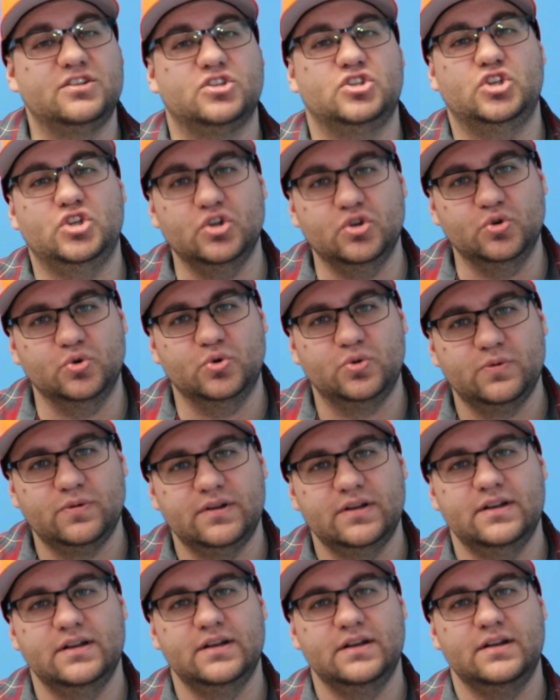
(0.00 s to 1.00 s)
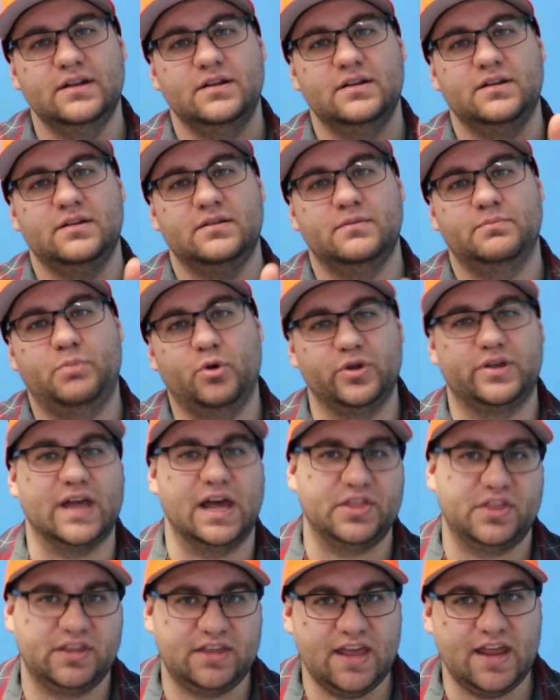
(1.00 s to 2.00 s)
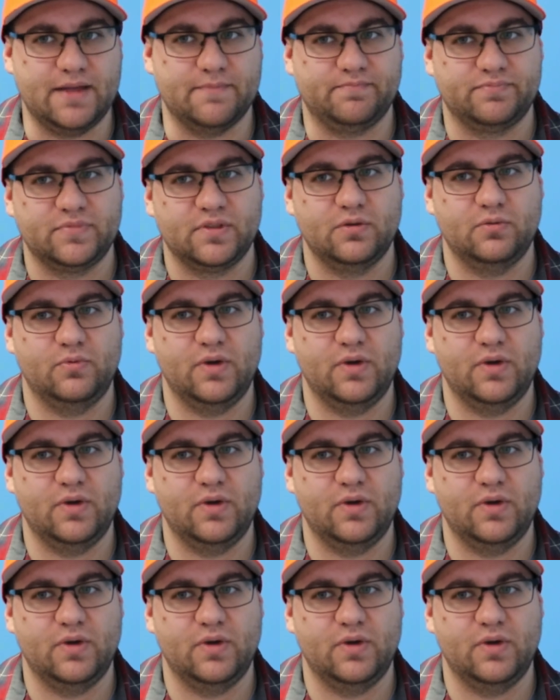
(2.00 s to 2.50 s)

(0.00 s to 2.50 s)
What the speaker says: to boycott the game.